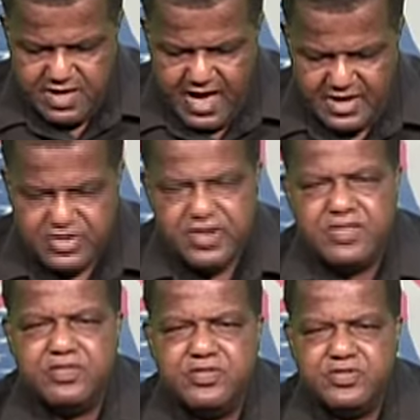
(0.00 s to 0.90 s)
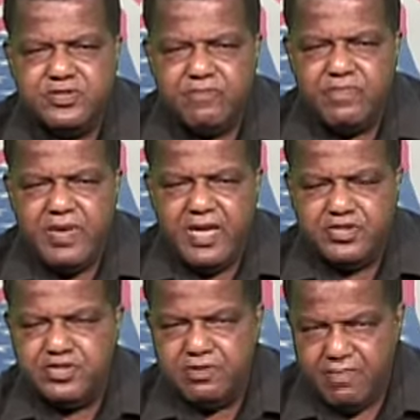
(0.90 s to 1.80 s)
I say this
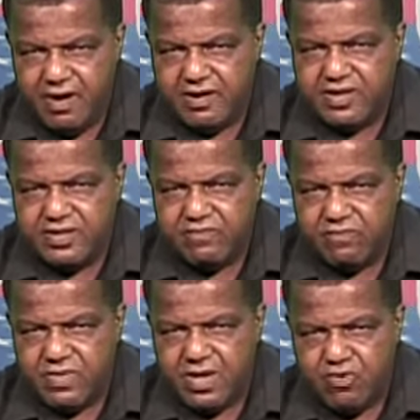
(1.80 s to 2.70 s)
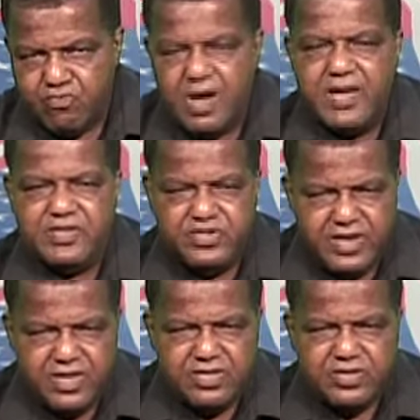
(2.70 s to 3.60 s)
as an American. I
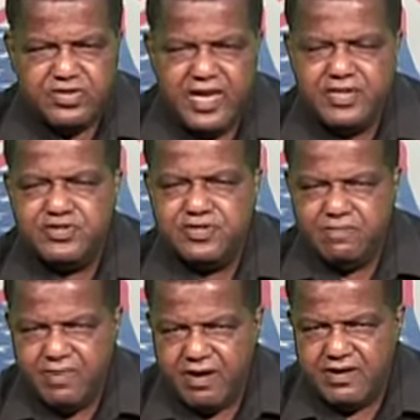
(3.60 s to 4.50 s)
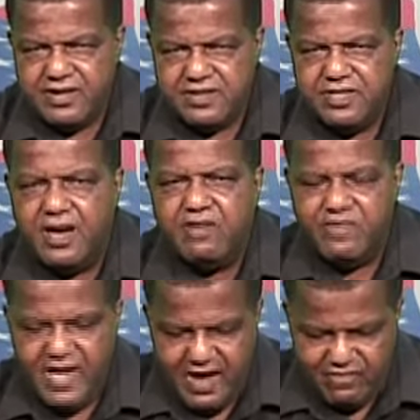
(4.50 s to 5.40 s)
say this as an American of
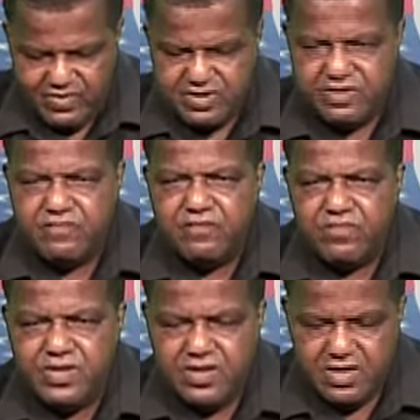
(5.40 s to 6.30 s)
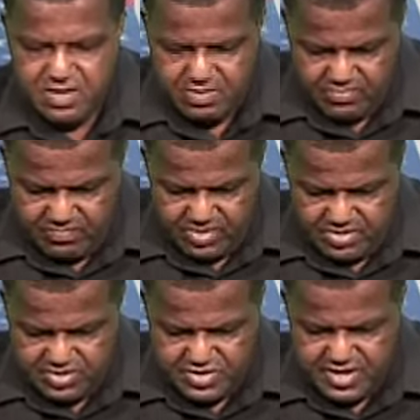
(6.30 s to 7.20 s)
African
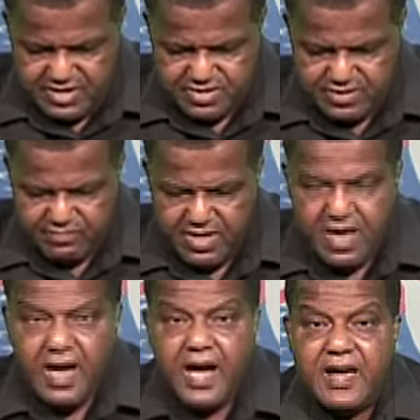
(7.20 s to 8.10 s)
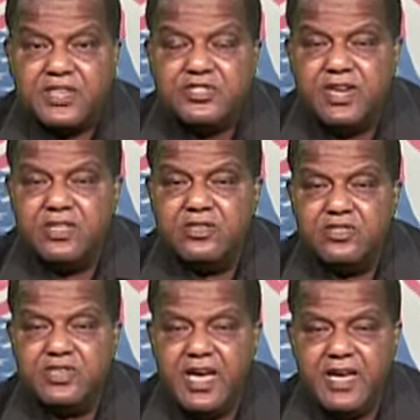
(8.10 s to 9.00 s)
descent. I say
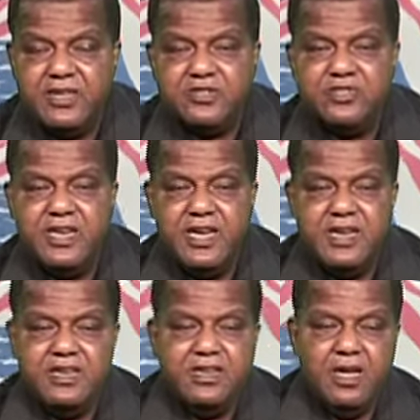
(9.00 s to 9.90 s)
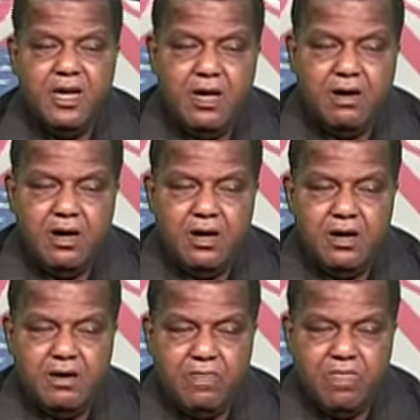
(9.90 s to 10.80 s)
this as a
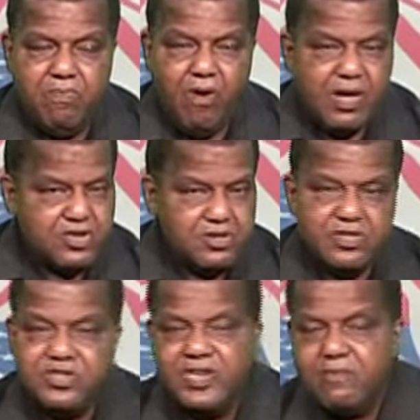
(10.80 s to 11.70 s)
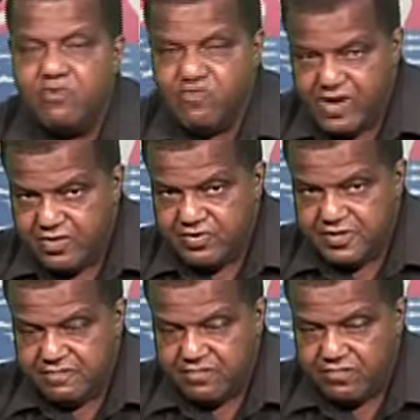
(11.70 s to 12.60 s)
partially disabled
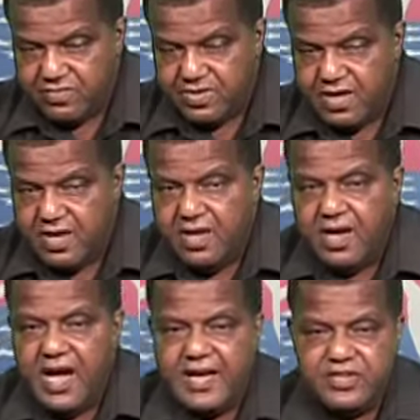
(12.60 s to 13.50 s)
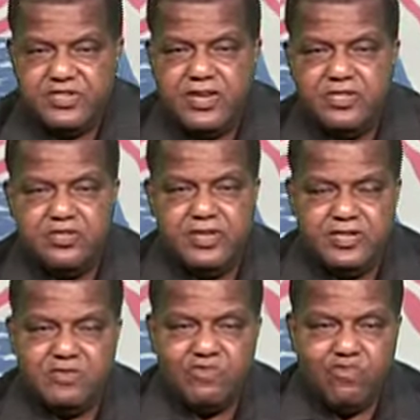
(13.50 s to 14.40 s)
veteran. I say this
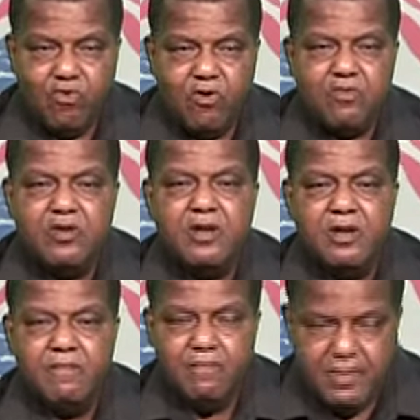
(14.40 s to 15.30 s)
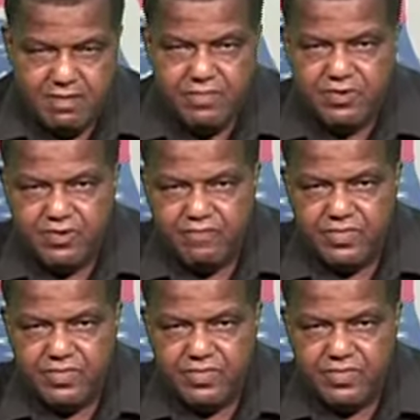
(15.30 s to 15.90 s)
as a former member,